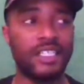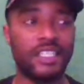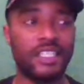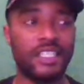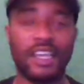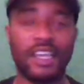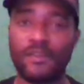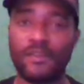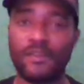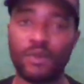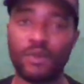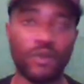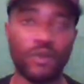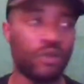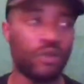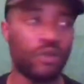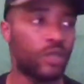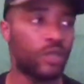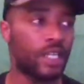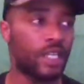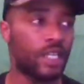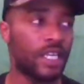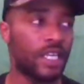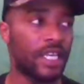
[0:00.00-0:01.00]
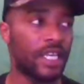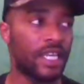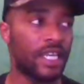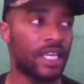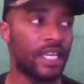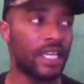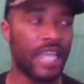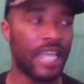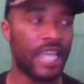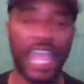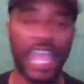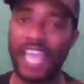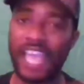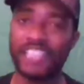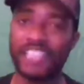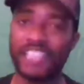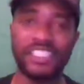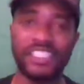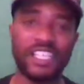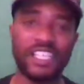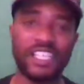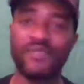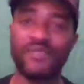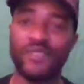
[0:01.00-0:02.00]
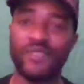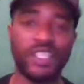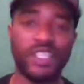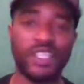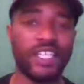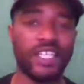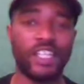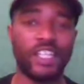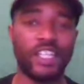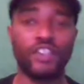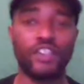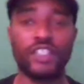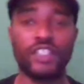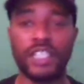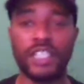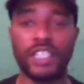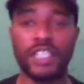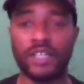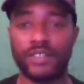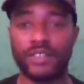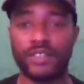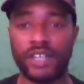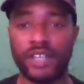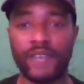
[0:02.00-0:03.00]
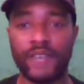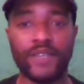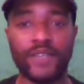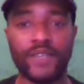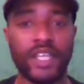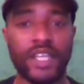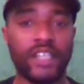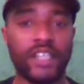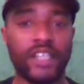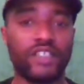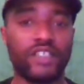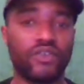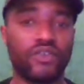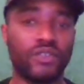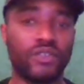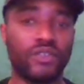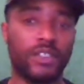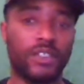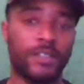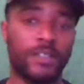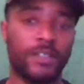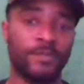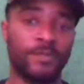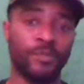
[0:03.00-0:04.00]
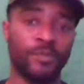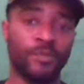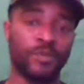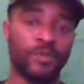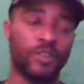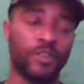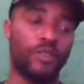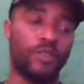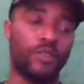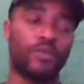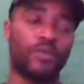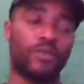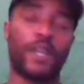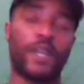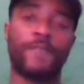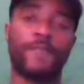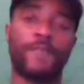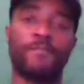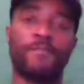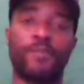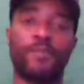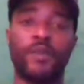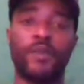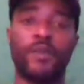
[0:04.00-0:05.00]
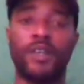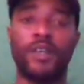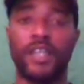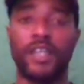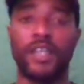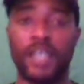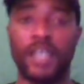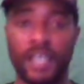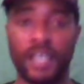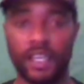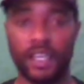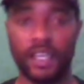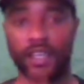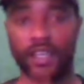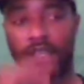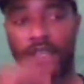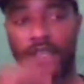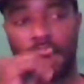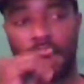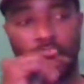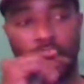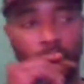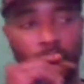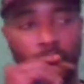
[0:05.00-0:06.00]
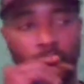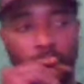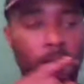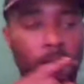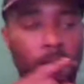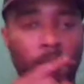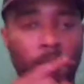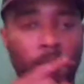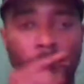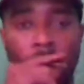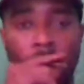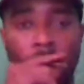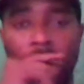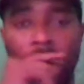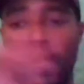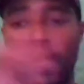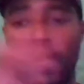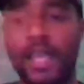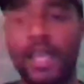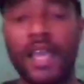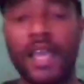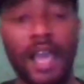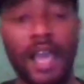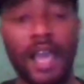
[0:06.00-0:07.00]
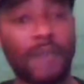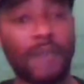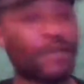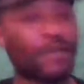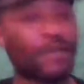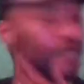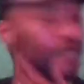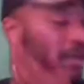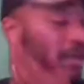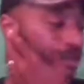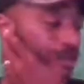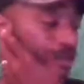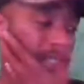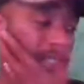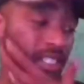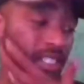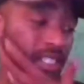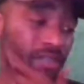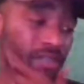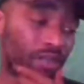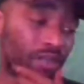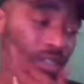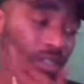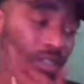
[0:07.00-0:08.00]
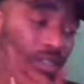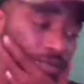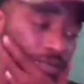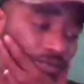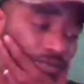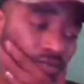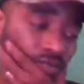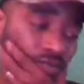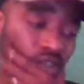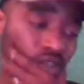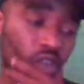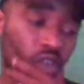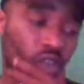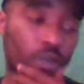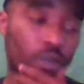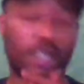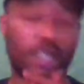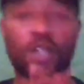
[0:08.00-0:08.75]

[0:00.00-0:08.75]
devil hating, envying energy out there every day in the streets, right? And I'm a firm believer of, you